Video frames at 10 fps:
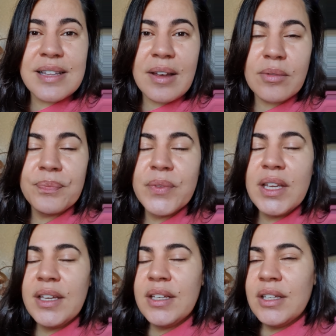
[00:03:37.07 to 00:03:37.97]
now
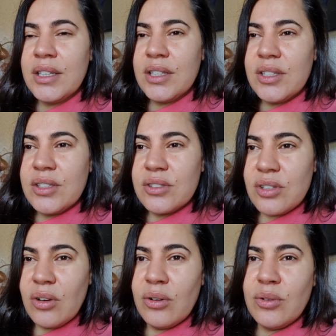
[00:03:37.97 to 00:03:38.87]

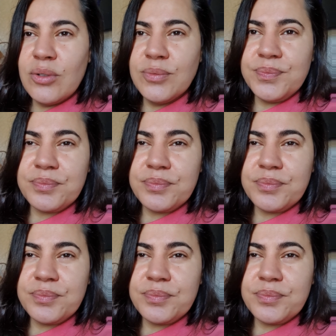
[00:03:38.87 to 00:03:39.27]
so